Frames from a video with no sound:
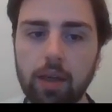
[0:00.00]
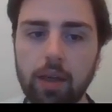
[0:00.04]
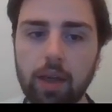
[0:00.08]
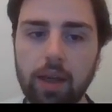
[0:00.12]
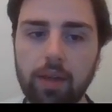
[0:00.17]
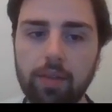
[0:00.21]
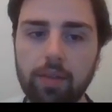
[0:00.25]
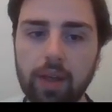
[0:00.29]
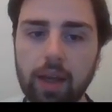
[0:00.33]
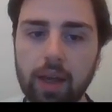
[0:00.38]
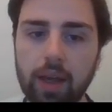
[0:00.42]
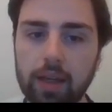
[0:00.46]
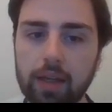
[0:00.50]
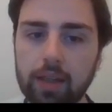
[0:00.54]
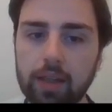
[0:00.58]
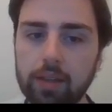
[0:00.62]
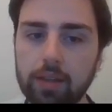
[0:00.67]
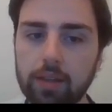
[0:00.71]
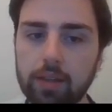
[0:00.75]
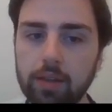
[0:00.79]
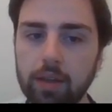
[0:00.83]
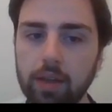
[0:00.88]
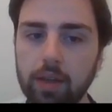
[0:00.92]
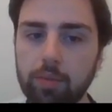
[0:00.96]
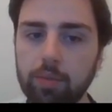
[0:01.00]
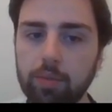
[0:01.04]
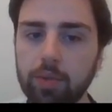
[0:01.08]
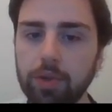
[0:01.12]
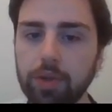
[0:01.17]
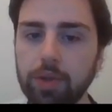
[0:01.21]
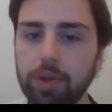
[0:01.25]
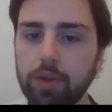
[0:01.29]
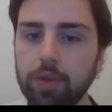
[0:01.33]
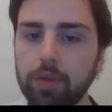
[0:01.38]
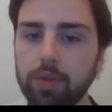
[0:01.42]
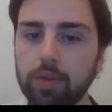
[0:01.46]
if that can
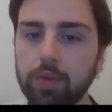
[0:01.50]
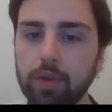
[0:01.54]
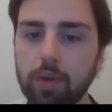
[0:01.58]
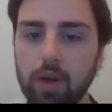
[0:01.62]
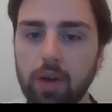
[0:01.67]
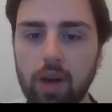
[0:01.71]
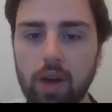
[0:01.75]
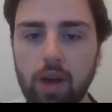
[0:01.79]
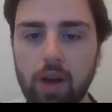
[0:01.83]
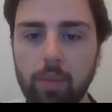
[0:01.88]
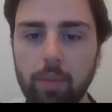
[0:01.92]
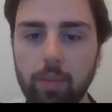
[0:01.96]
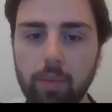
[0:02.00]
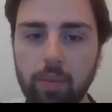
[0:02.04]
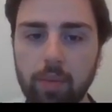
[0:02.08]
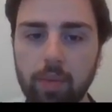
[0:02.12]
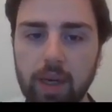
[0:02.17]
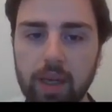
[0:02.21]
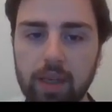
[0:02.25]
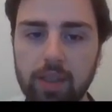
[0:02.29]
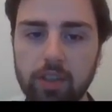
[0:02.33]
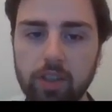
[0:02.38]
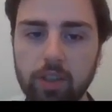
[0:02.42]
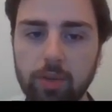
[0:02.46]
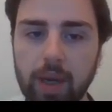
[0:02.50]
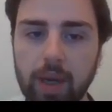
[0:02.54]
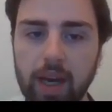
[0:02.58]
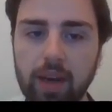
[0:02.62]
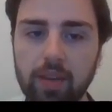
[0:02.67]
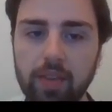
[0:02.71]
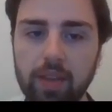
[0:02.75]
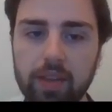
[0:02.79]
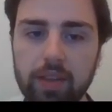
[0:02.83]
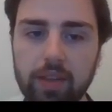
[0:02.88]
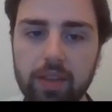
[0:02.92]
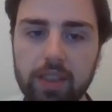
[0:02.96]
improve and do better
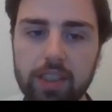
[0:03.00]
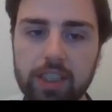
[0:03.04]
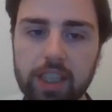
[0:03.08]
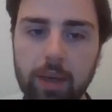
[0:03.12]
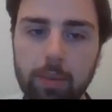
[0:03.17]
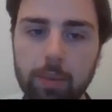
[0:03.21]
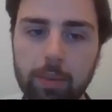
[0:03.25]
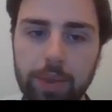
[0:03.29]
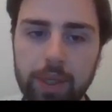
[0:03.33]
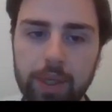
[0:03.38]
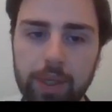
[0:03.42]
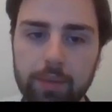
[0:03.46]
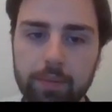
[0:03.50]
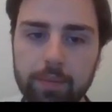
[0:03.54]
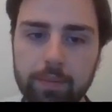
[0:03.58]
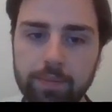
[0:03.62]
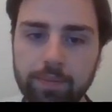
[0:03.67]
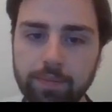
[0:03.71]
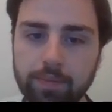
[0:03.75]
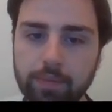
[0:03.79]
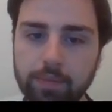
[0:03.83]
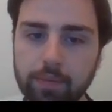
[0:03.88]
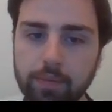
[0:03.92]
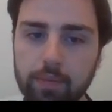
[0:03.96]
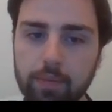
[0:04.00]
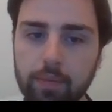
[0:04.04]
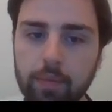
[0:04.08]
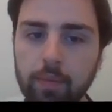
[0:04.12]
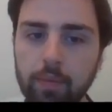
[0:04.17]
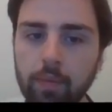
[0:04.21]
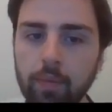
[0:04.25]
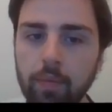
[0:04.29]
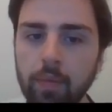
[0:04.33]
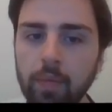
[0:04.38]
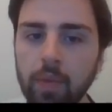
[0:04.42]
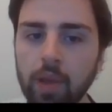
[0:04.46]
than the champion.
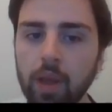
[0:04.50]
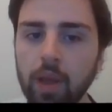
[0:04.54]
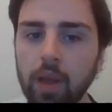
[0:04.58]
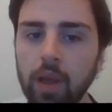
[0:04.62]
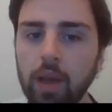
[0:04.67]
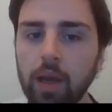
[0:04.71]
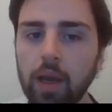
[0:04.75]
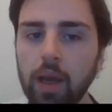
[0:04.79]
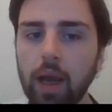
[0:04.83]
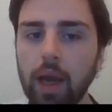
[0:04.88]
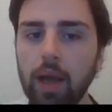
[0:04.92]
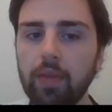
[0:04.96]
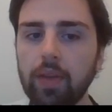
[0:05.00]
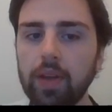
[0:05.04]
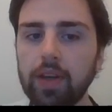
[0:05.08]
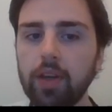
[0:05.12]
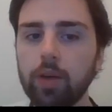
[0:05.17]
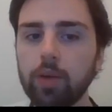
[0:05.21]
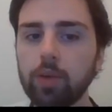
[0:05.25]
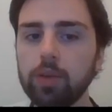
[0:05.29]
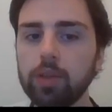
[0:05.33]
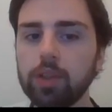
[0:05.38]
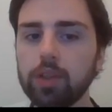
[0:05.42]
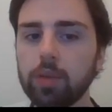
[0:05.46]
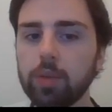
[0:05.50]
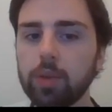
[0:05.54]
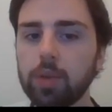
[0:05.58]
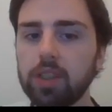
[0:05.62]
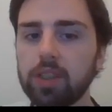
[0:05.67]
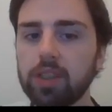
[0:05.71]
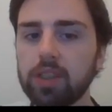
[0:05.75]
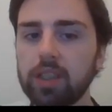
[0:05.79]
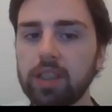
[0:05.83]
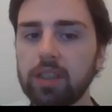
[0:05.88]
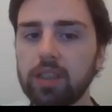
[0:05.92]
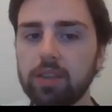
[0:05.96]
And then you also
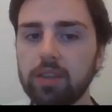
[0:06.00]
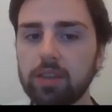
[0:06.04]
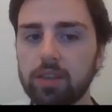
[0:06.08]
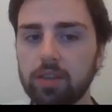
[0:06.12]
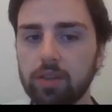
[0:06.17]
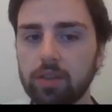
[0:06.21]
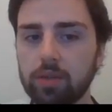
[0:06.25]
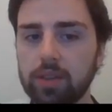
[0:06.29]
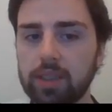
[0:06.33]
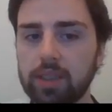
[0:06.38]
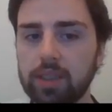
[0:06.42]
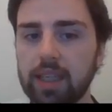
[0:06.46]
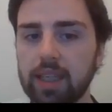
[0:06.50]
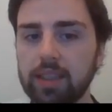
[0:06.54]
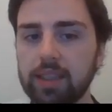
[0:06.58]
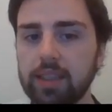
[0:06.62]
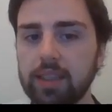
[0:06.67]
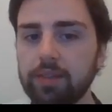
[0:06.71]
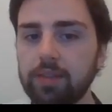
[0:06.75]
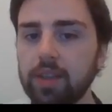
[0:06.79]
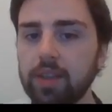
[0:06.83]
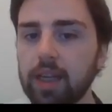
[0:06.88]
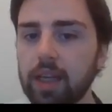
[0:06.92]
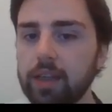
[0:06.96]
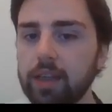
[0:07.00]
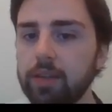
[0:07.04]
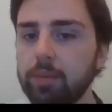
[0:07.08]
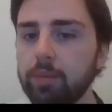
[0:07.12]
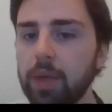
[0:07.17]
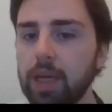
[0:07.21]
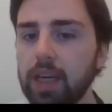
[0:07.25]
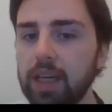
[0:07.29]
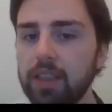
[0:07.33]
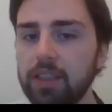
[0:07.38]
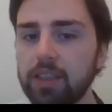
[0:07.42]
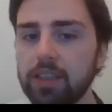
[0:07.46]
want to sort of test different landing
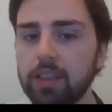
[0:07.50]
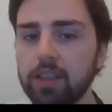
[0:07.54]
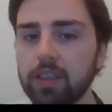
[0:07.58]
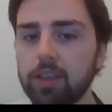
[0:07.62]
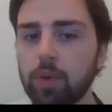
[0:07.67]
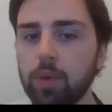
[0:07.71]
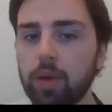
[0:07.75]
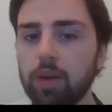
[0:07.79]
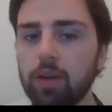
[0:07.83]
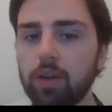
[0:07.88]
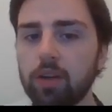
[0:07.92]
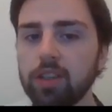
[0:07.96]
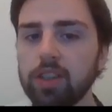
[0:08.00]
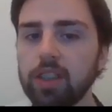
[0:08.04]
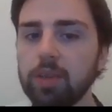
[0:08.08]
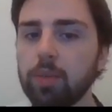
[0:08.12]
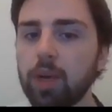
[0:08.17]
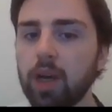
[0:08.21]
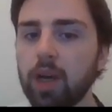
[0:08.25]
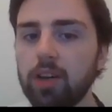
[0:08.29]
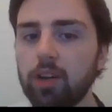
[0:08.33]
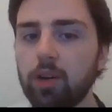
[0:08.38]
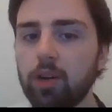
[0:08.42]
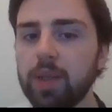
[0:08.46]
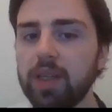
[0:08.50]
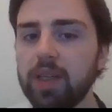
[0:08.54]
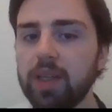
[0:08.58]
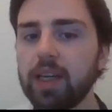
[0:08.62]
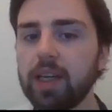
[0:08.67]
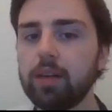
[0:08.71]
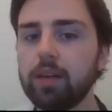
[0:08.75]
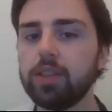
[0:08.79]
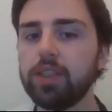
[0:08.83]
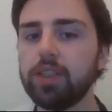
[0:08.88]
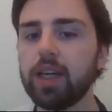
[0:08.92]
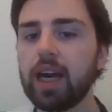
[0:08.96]
pages as well, because it might not be
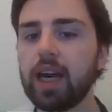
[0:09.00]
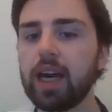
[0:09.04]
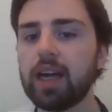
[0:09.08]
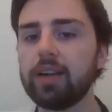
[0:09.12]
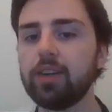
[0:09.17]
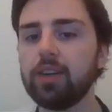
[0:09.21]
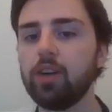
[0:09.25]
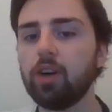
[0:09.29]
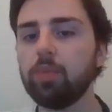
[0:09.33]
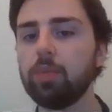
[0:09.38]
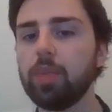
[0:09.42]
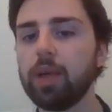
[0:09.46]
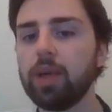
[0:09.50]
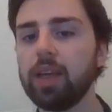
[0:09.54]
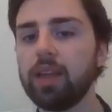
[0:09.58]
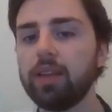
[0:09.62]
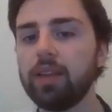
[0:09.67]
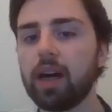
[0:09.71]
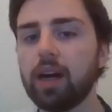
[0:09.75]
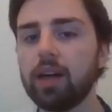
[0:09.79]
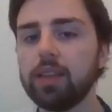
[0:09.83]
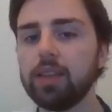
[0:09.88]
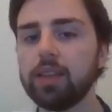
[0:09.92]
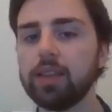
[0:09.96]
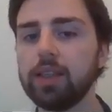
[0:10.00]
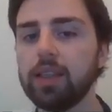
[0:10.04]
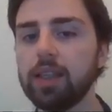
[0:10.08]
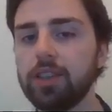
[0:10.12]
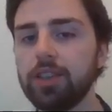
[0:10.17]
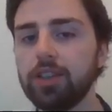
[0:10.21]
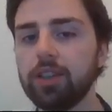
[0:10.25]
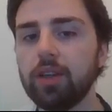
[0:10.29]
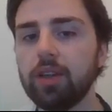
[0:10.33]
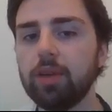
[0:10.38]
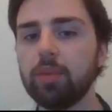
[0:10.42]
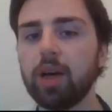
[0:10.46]
down to your ad copy. That is the
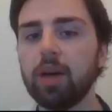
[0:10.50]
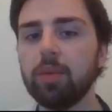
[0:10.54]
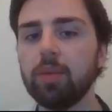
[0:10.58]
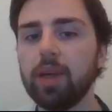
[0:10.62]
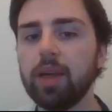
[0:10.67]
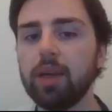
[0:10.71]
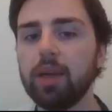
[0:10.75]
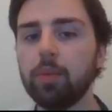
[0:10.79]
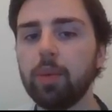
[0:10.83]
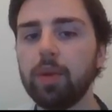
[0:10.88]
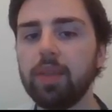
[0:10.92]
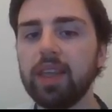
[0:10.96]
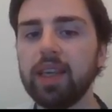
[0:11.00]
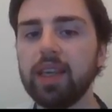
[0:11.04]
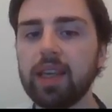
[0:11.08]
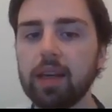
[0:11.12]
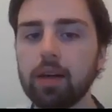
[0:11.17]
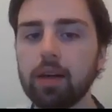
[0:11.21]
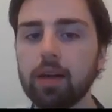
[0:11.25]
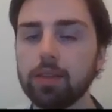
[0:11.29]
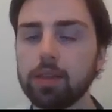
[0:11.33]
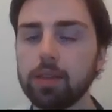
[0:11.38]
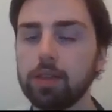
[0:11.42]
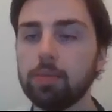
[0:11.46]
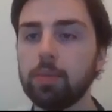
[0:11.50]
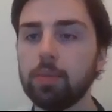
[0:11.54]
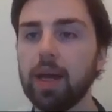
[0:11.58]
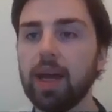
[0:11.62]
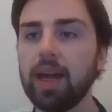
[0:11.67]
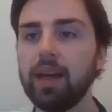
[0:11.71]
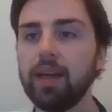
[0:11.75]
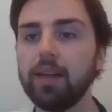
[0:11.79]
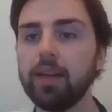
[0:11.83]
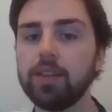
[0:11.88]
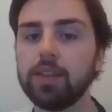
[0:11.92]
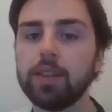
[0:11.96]
issue. It might be when they get onto the
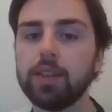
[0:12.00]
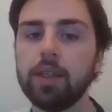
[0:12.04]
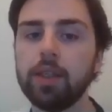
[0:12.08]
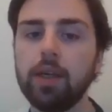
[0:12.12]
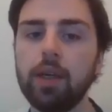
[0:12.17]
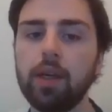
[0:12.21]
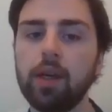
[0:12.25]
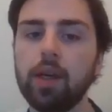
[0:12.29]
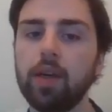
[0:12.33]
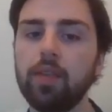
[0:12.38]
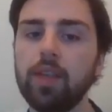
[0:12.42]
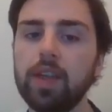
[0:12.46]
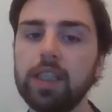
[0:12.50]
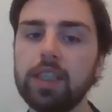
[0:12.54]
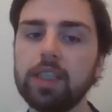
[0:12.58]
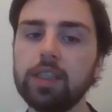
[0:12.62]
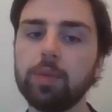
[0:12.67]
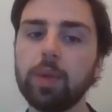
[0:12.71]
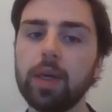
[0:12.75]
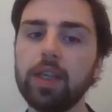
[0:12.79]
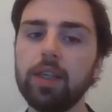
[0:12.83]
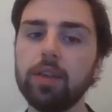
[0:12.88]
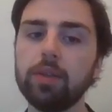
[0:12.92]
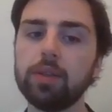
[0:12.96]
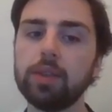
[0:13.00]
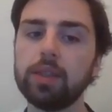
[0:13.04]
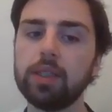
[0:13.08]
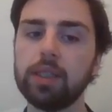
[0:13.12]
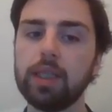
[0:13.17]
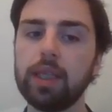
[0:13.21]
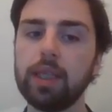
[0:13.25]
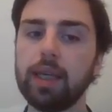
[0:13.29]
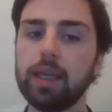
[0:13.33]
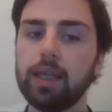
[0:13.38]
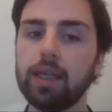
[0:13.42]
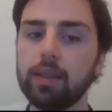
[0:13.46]
page. And this is where you'd
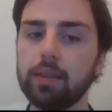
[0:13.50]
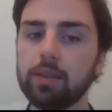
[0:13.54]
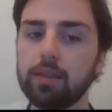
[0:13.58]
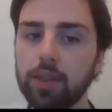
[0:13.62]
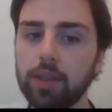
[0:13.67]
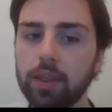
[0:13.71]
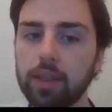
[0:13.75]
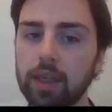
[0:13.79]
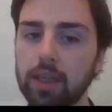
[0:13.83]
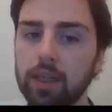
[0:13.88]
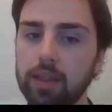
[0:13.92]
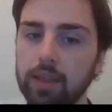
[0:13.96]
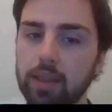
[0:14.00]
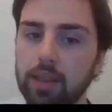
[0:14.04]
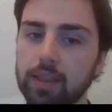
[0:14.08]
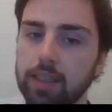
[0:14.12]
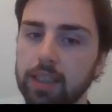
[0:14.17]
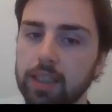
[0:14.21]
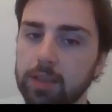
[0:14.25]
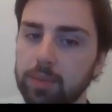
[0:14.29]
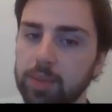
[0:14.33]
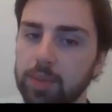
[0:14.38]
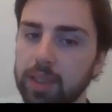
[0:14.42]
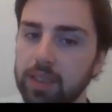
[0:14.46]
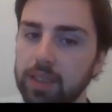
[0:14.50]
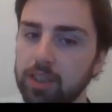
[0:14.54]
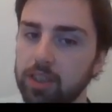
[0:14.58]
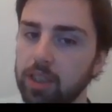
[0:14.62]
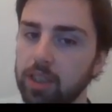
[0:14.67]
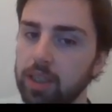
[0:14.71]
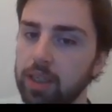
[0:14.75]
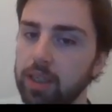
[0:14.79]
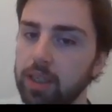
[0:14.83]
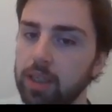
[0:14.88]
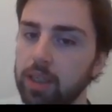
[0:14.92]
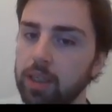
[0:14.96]
see in Google Analytics
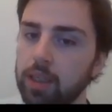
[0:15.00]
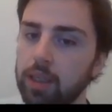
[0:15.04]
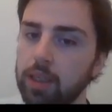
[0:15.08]
potentially,